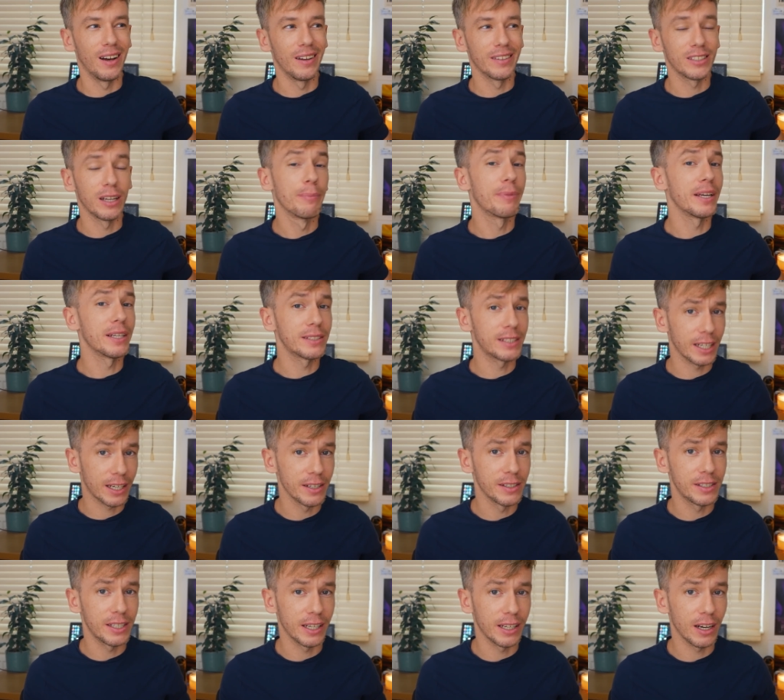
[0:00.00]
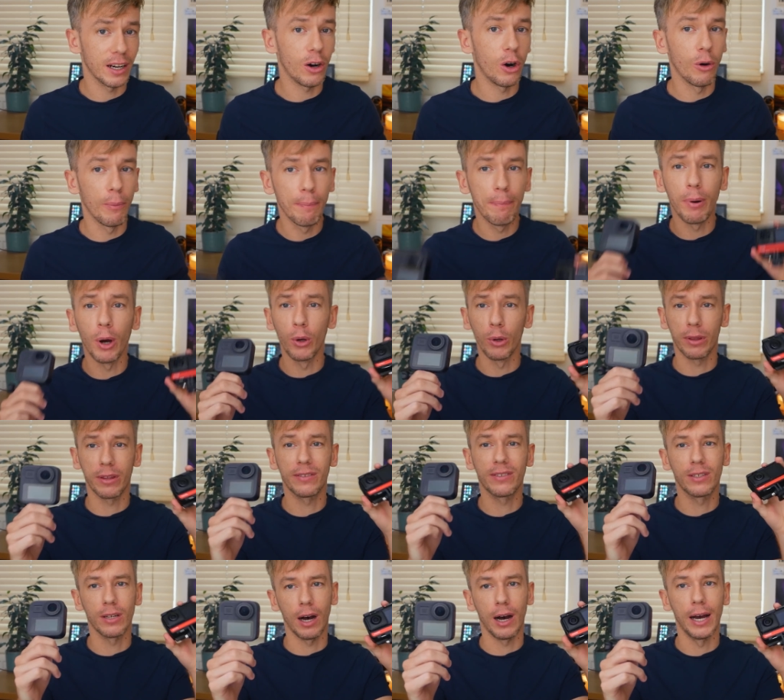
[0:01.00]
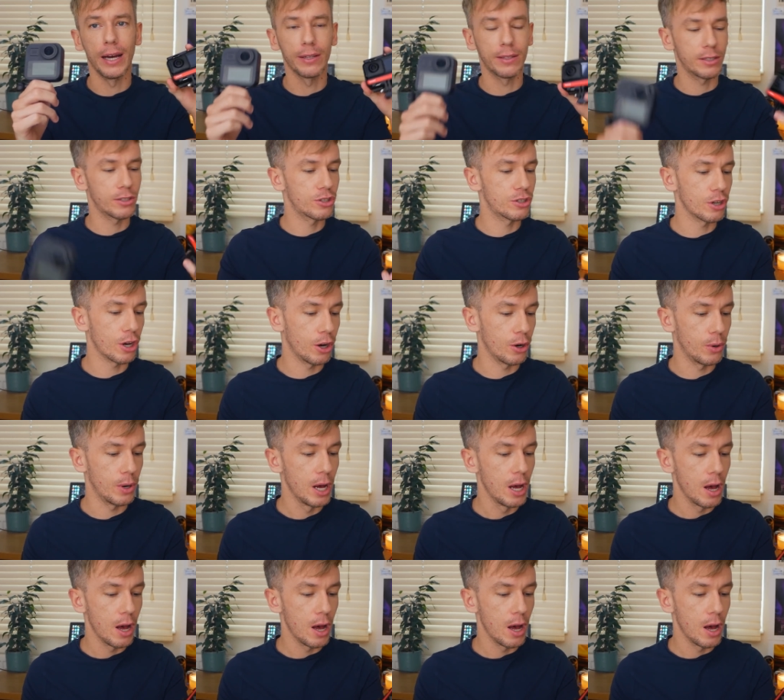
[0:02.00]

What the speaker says: some things to consider on both sides. So